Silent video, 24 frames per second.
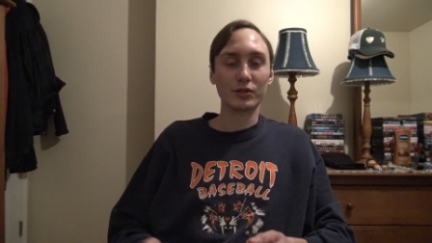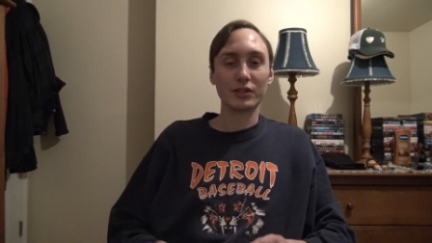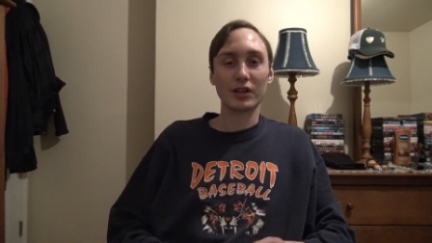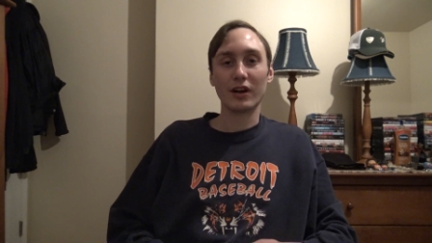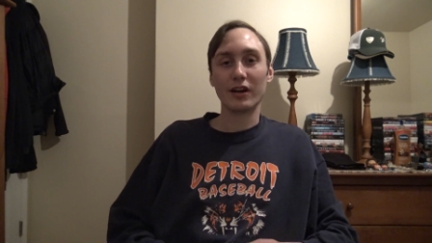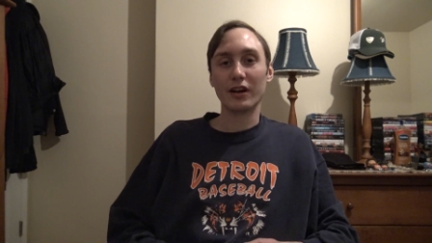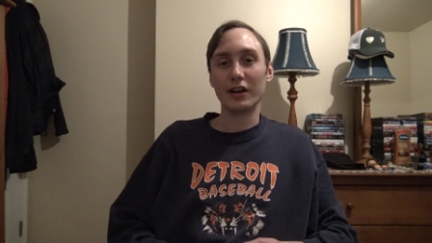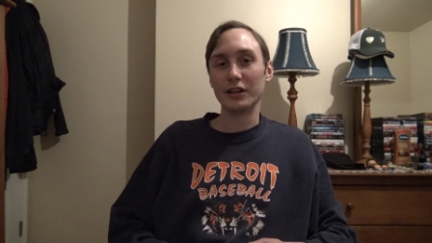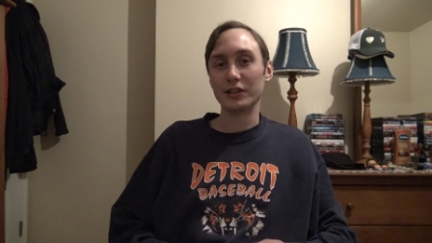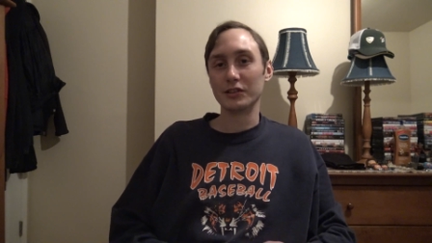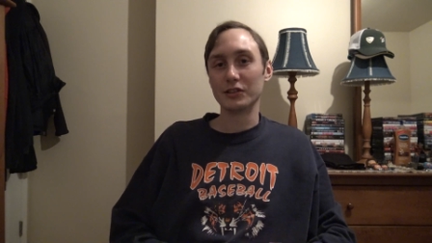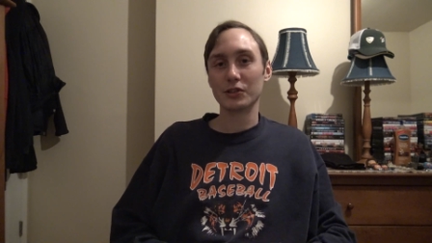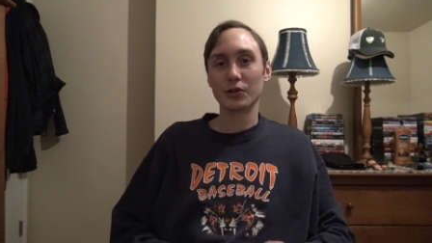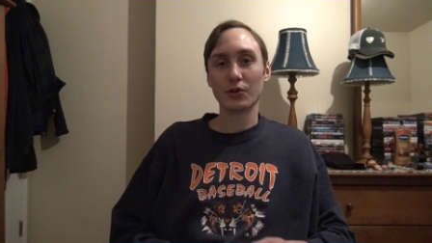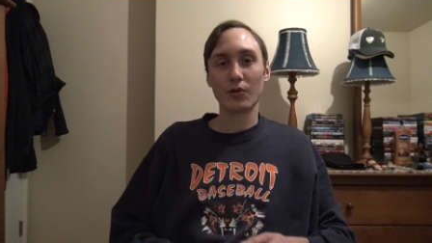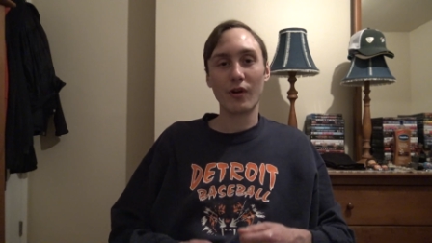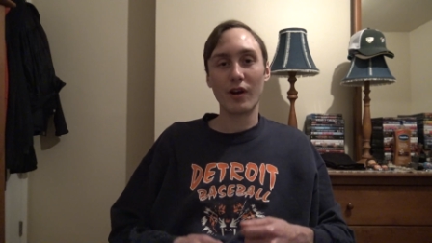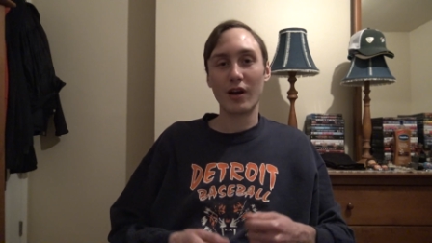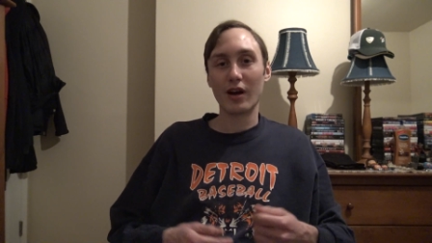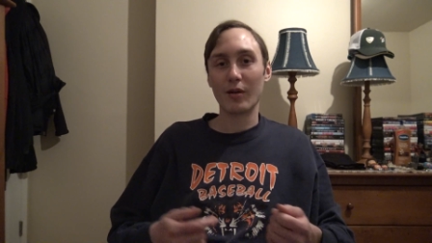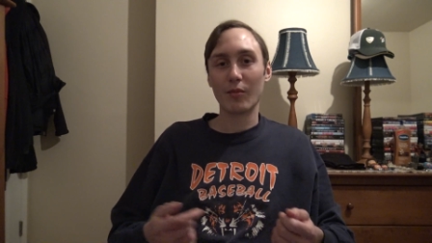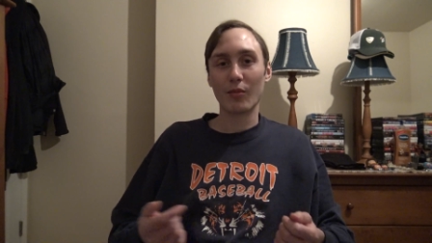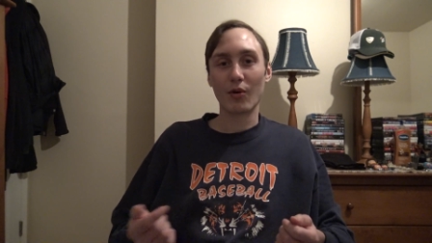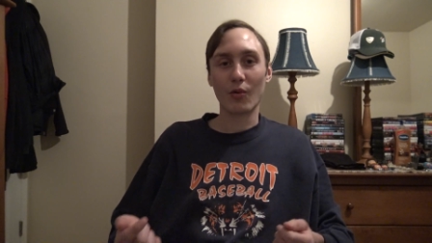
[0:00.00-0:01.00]
on
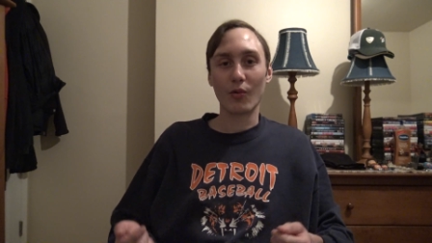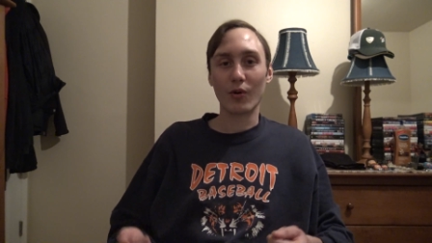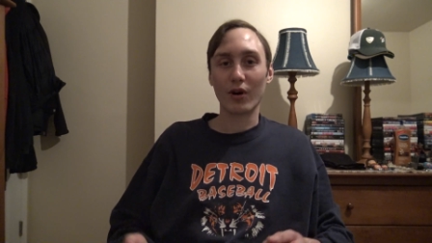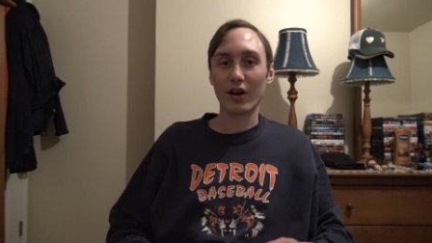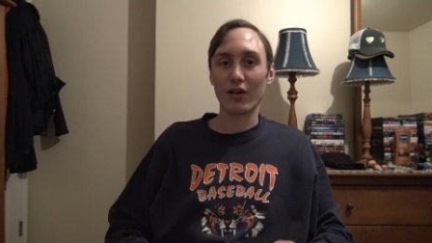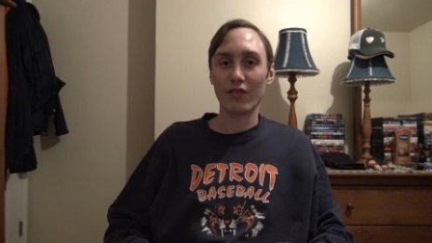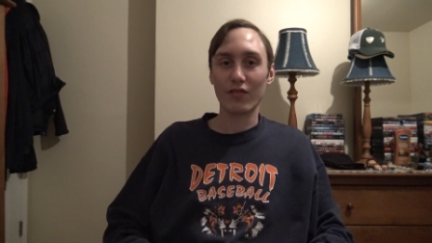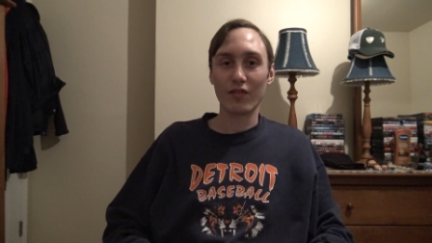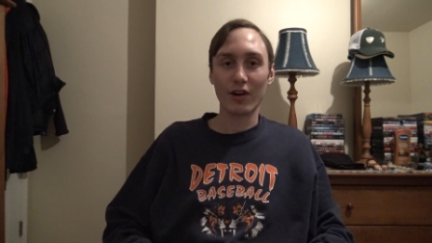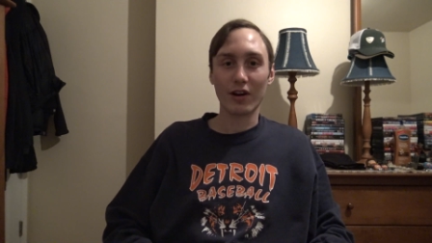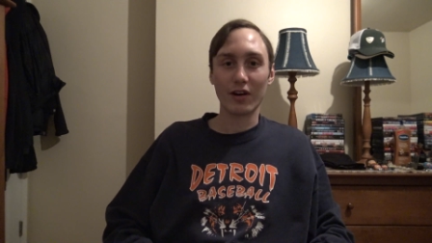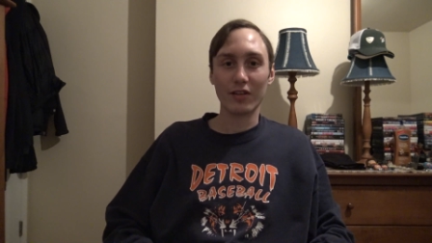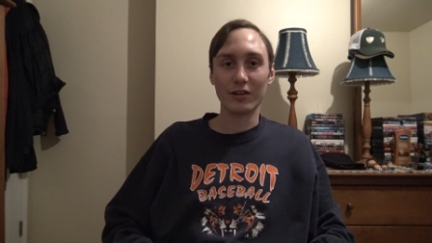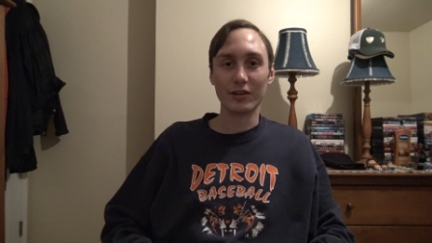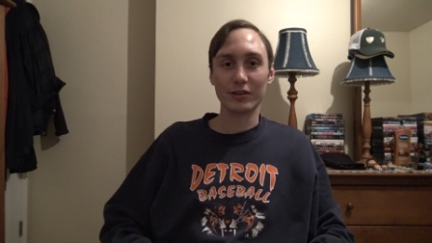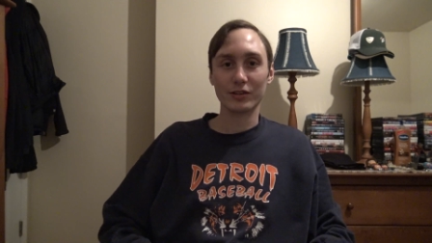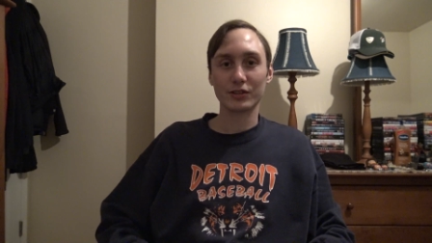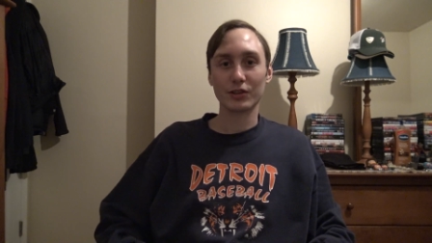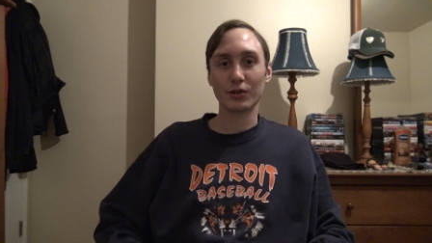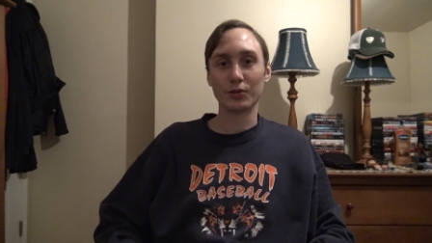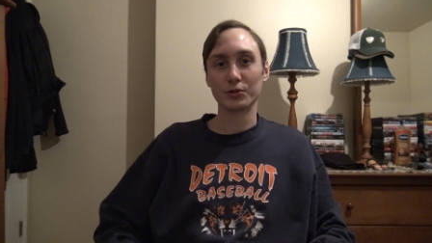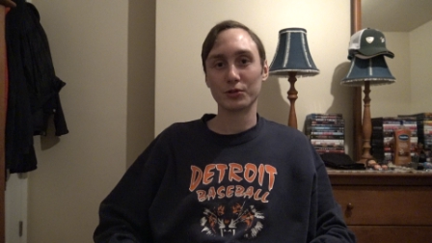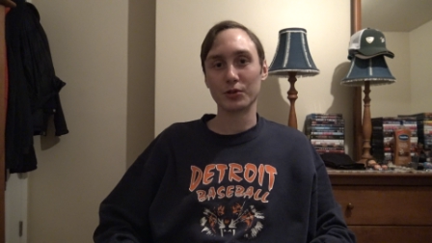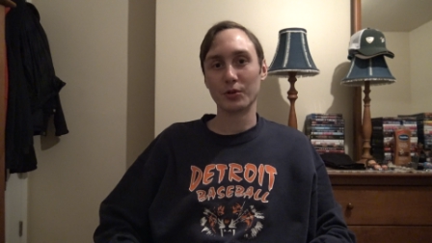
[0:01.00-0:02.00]
Instagram or whatever other
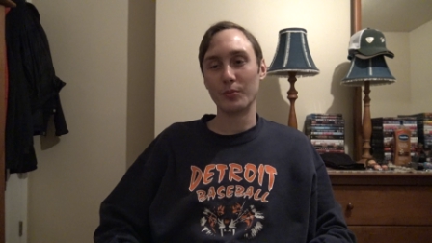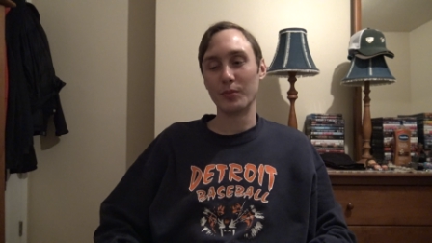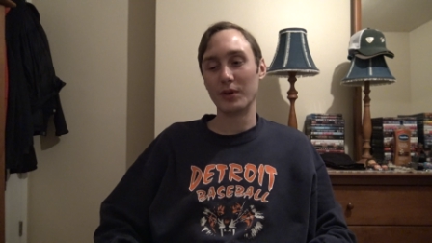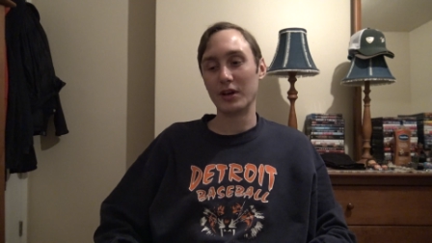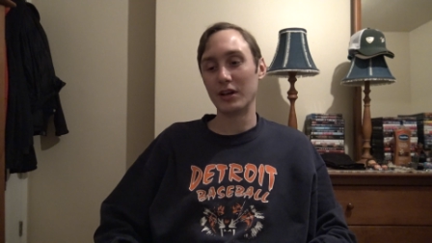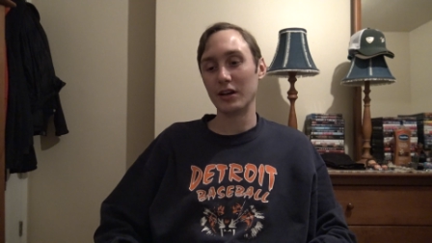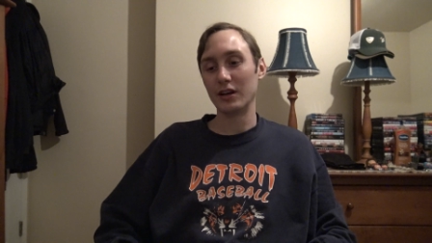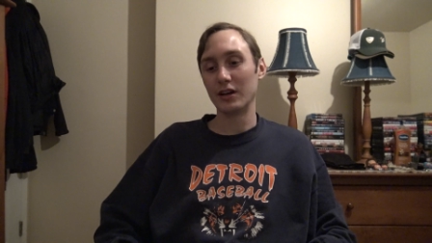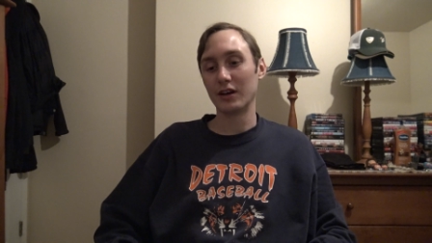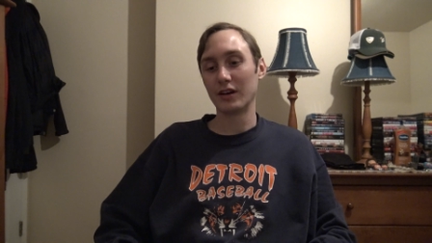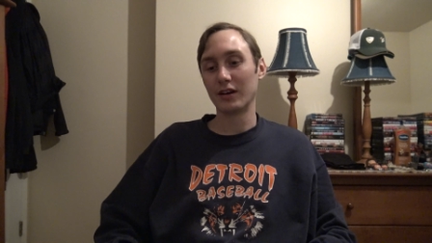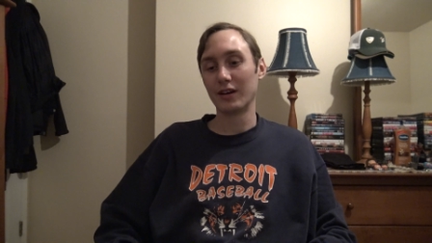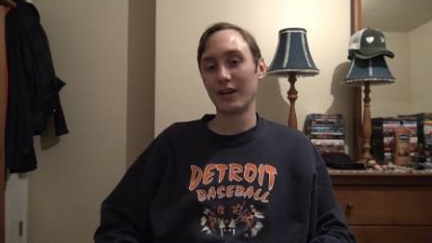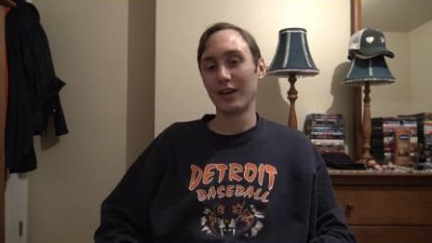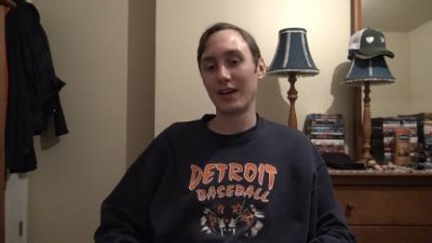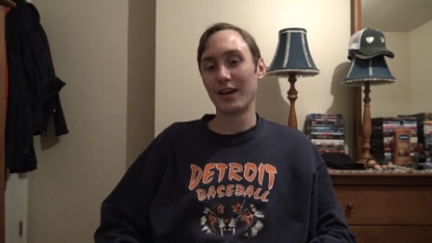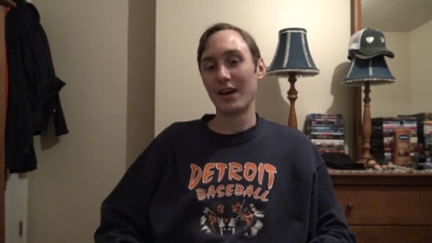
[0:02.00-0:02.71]
social media,